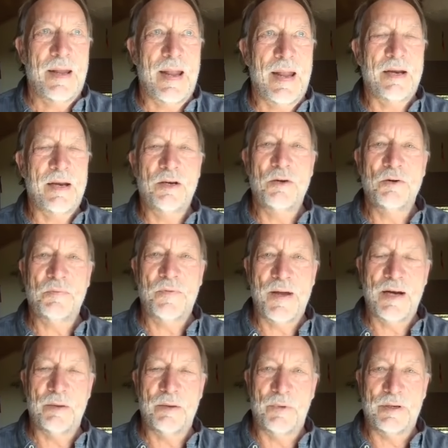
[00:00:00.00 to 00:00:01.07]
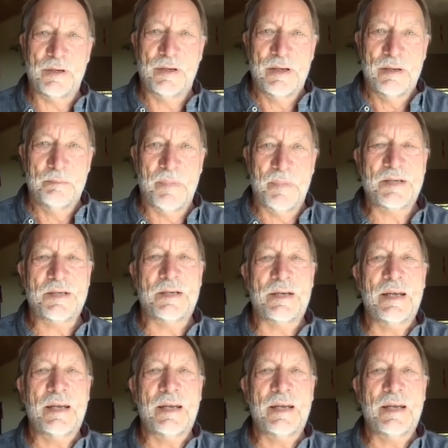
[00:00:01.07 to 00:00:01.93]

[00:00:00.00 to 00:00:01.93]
any new development makes it